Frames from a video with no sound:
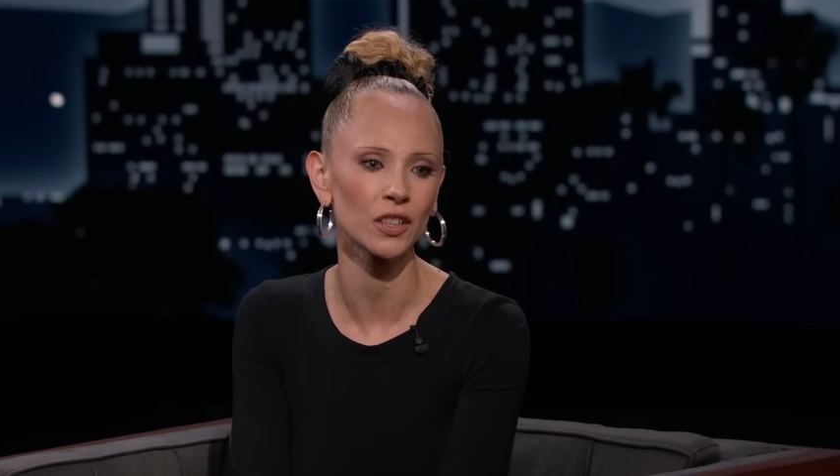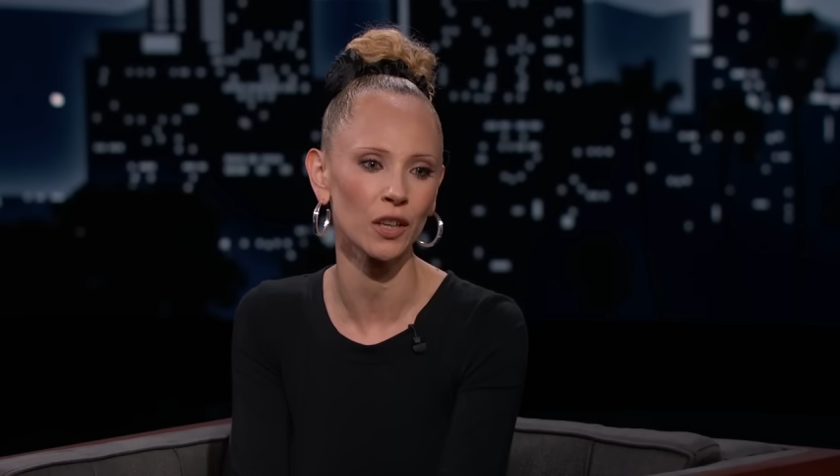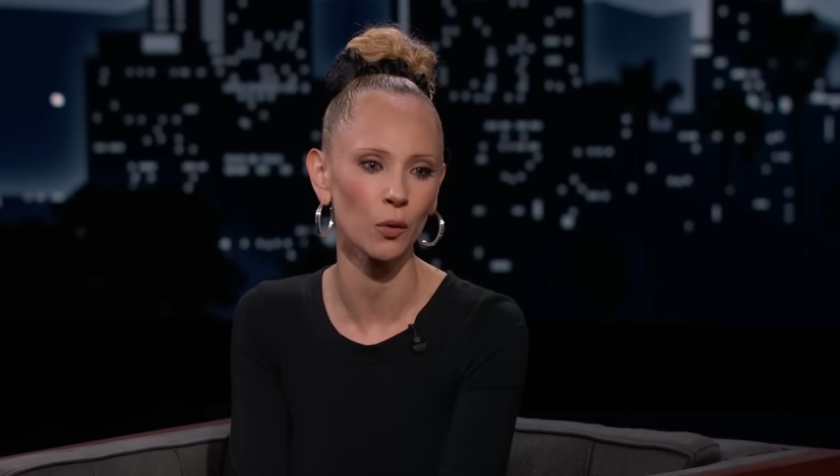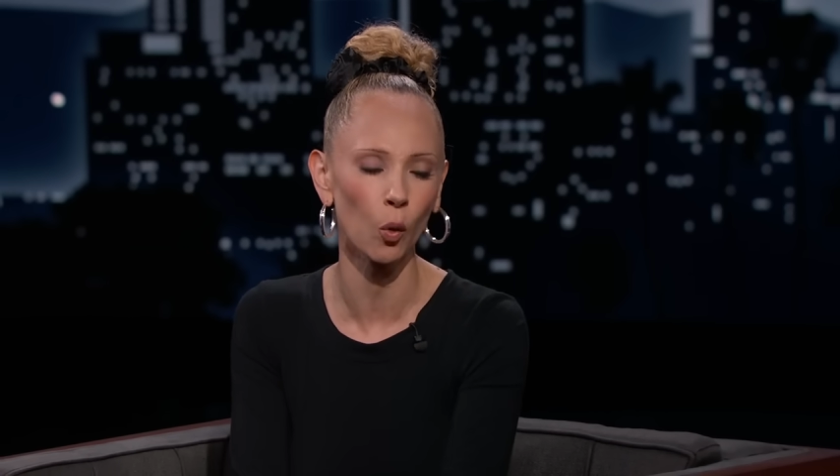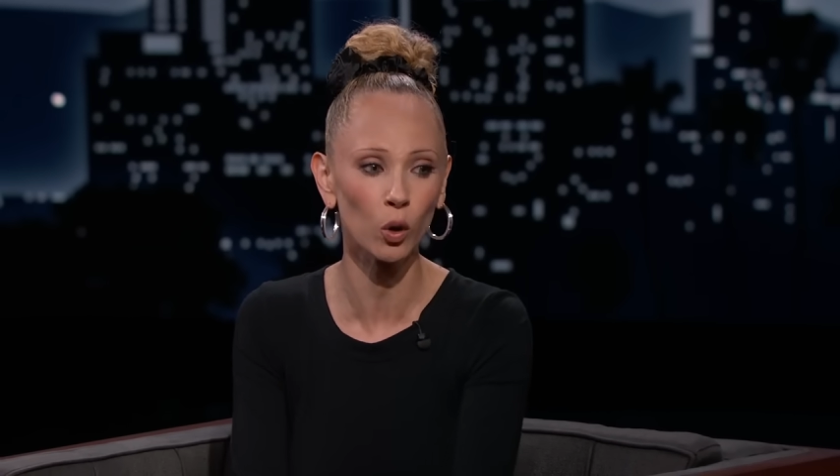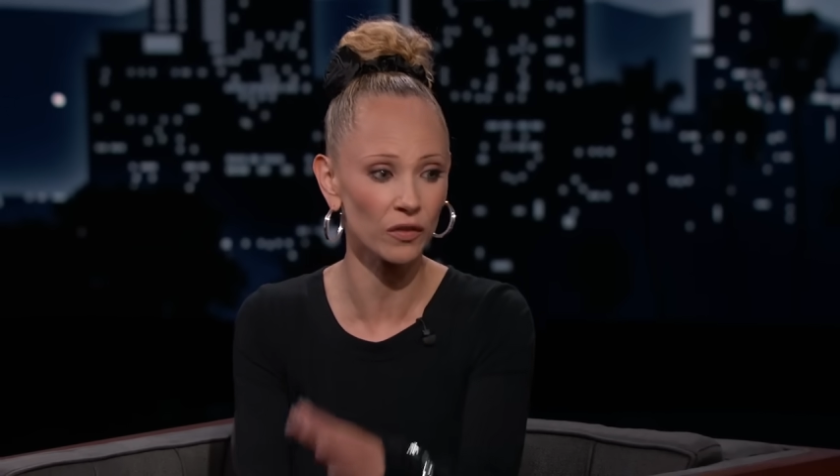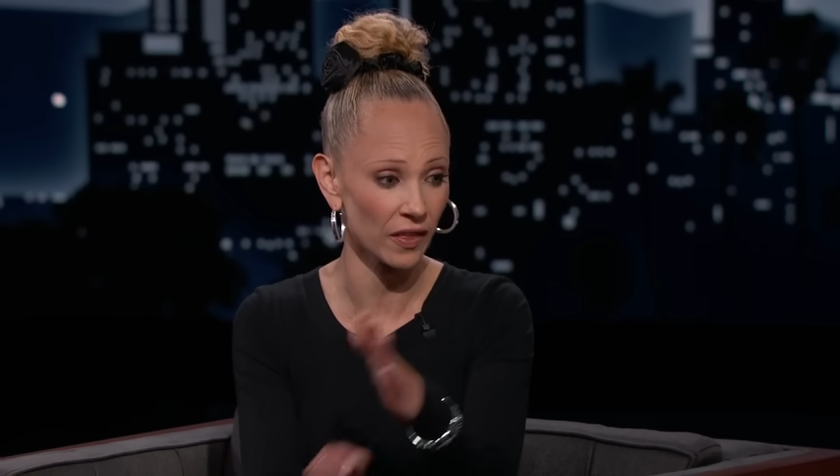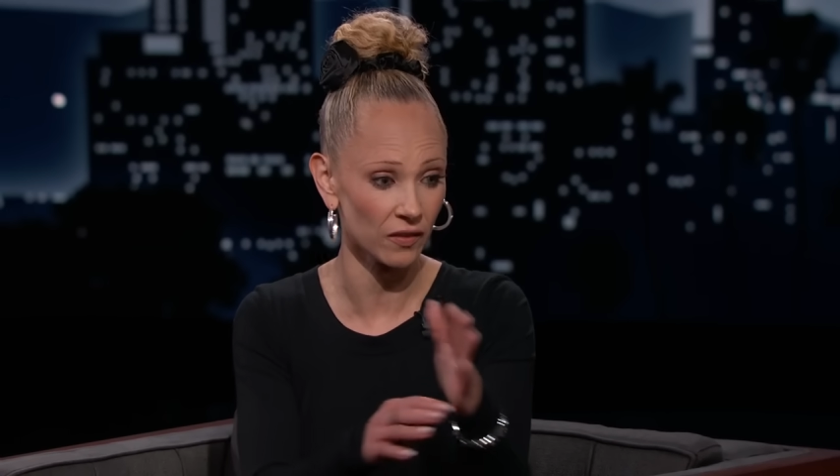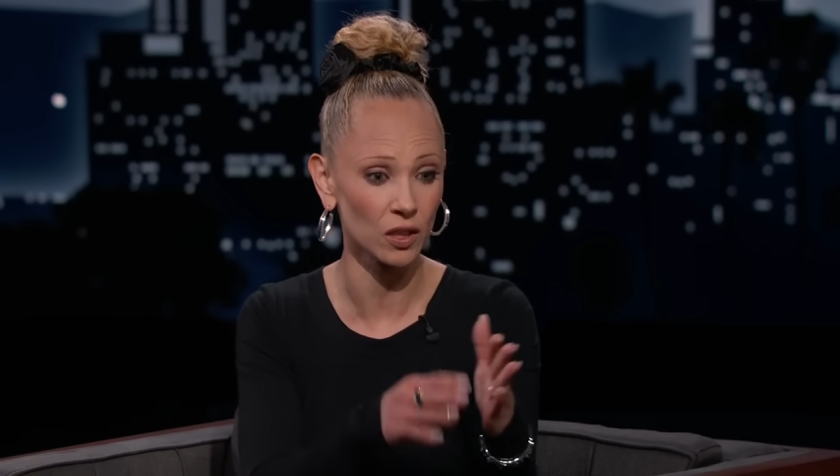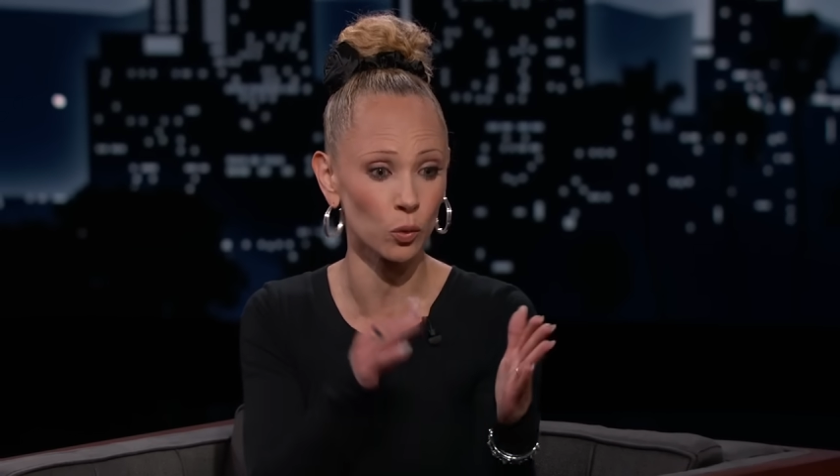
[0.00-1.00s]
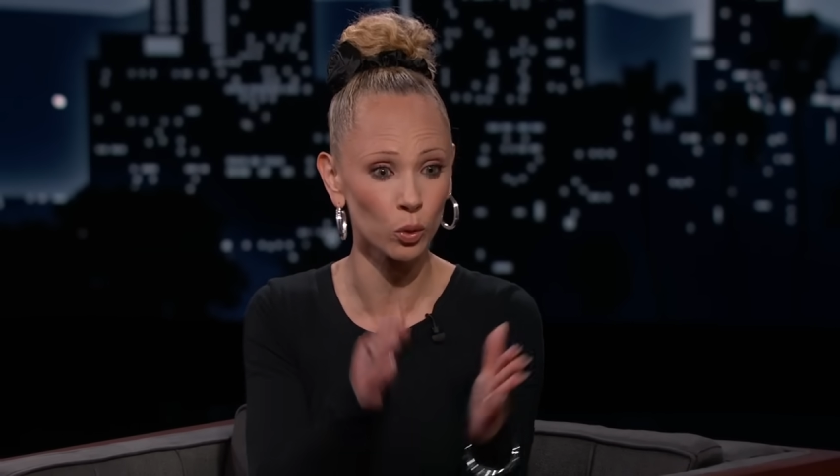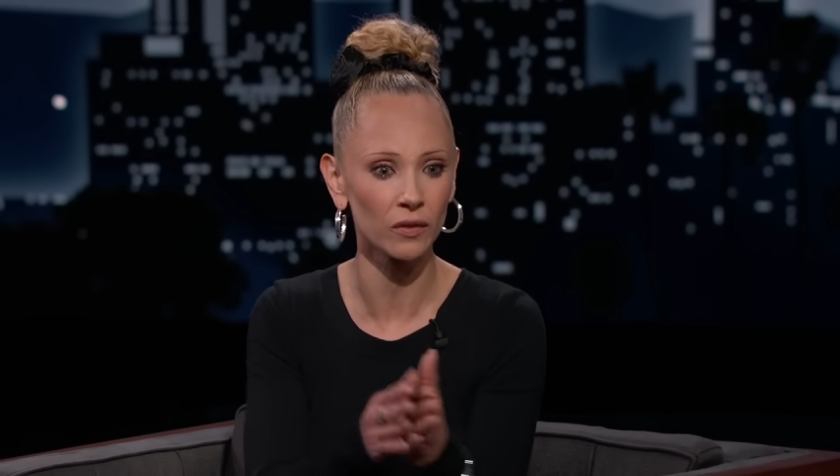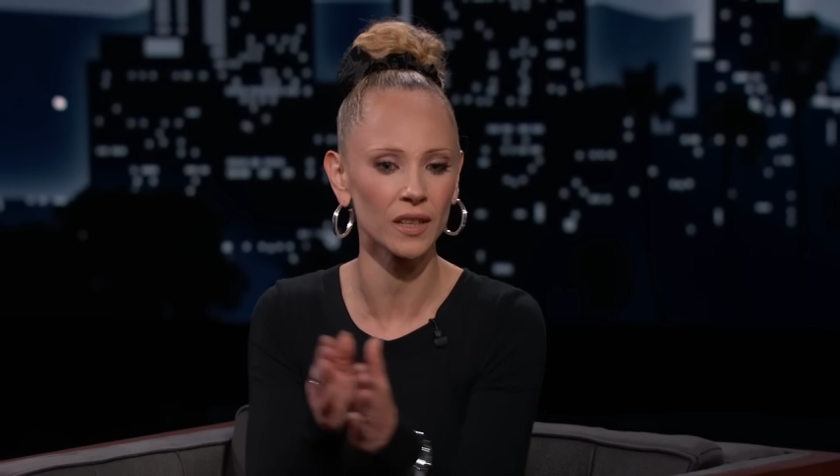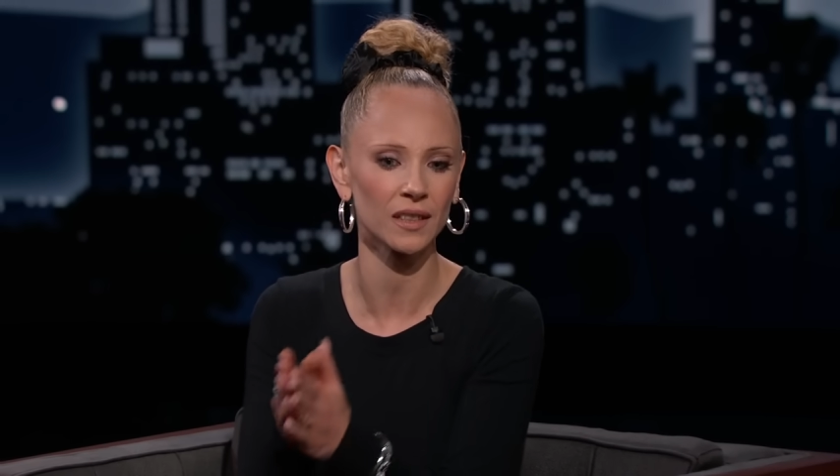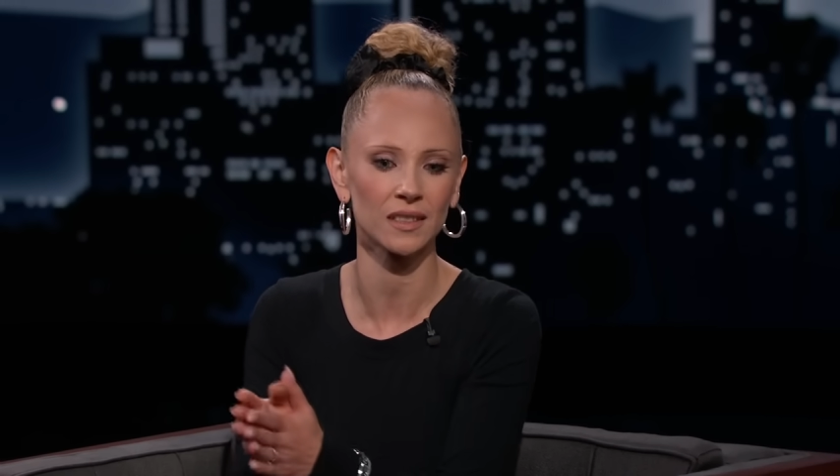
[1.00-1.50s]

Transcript: you know all of they've done all of the